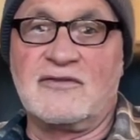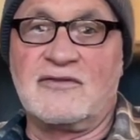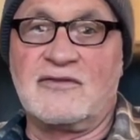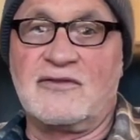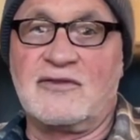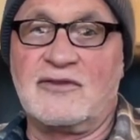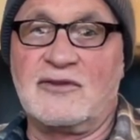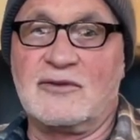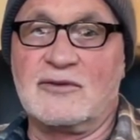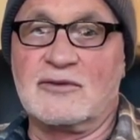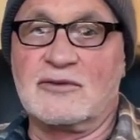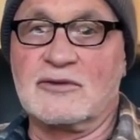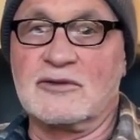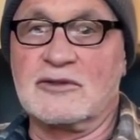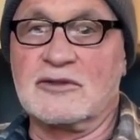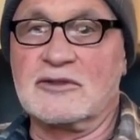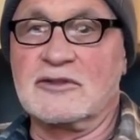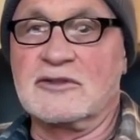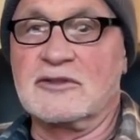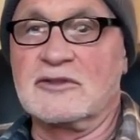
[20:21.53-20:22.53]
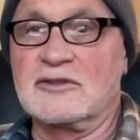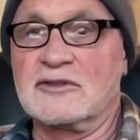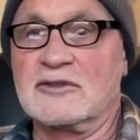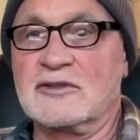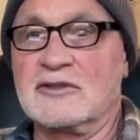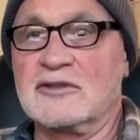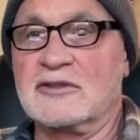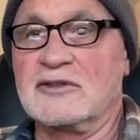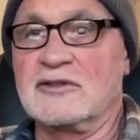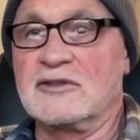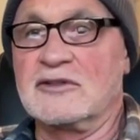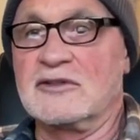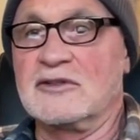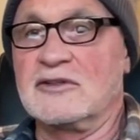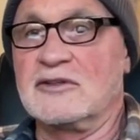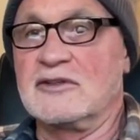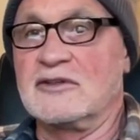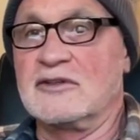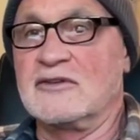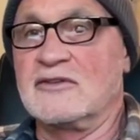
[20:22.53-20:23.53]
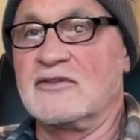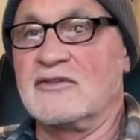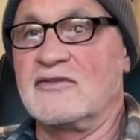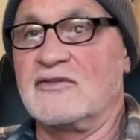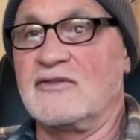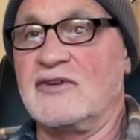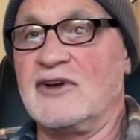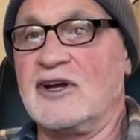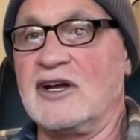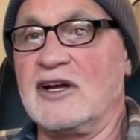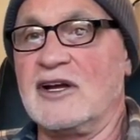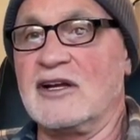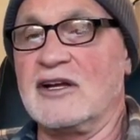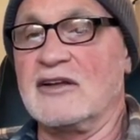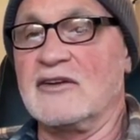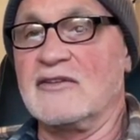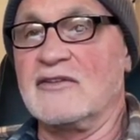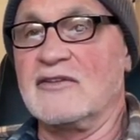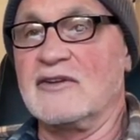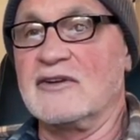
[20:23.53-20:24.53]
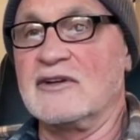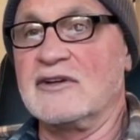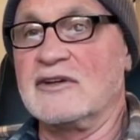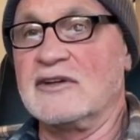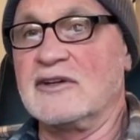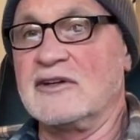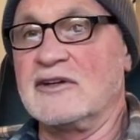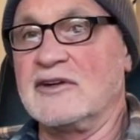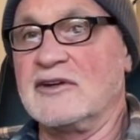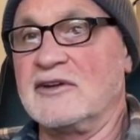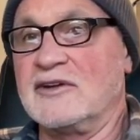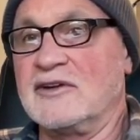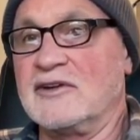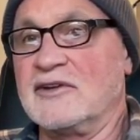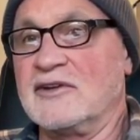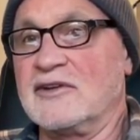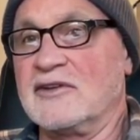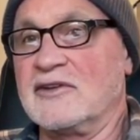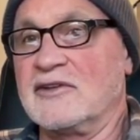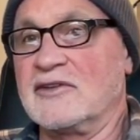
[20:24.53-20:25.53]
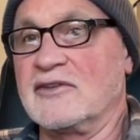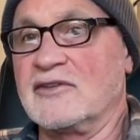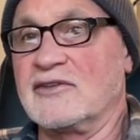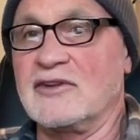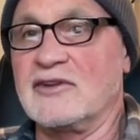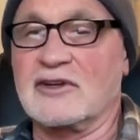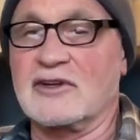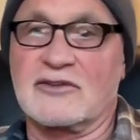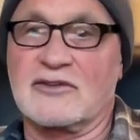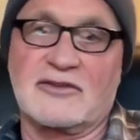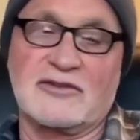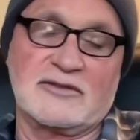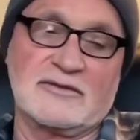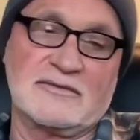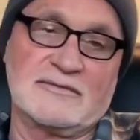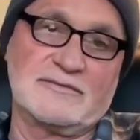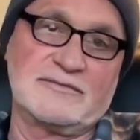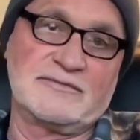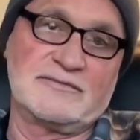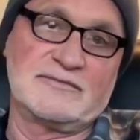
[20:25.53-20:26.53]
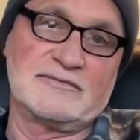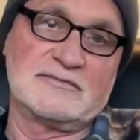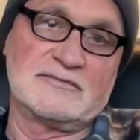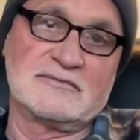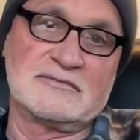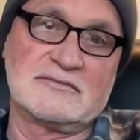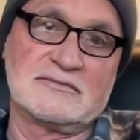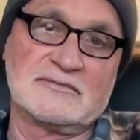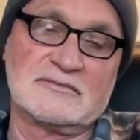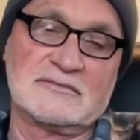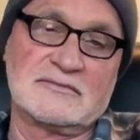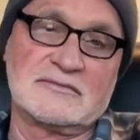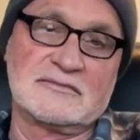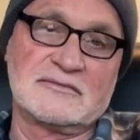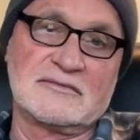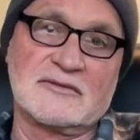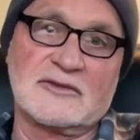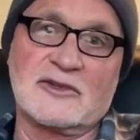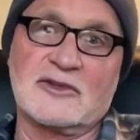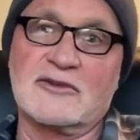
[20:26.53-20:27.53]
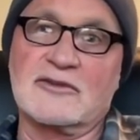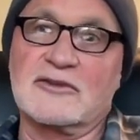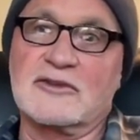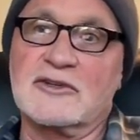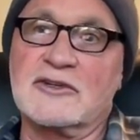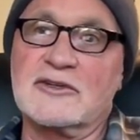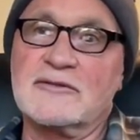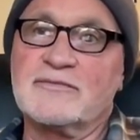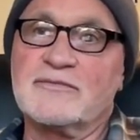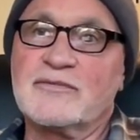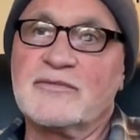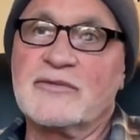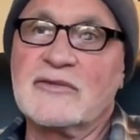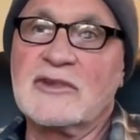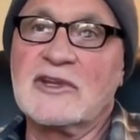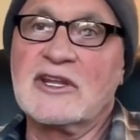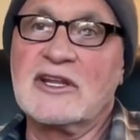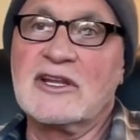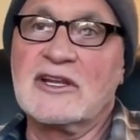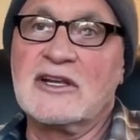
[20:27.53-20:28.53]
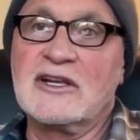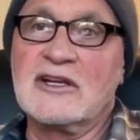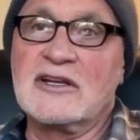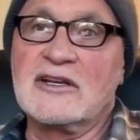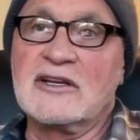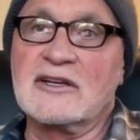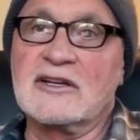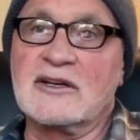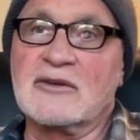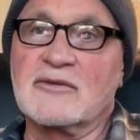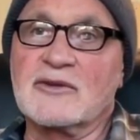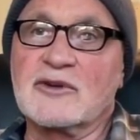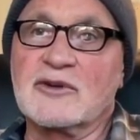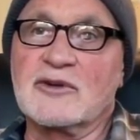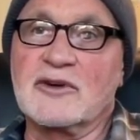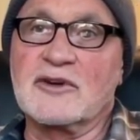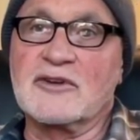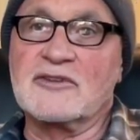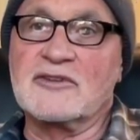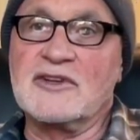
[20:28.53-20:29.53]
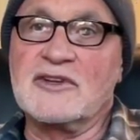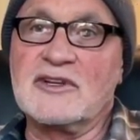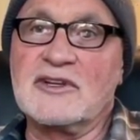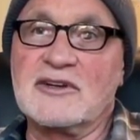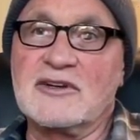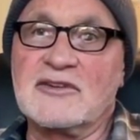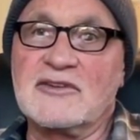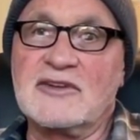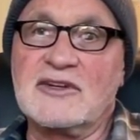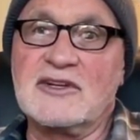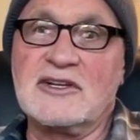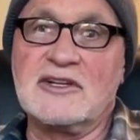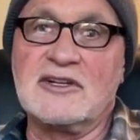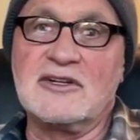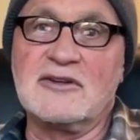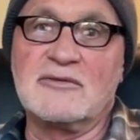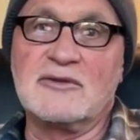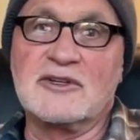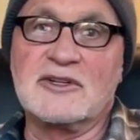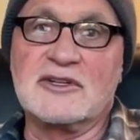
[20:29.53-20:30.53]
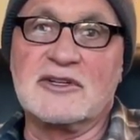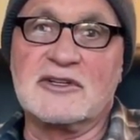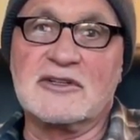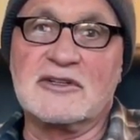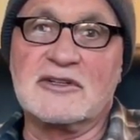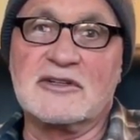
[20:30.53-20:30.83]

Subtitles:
4, 5, 6. Okay. Now if we go to D, we get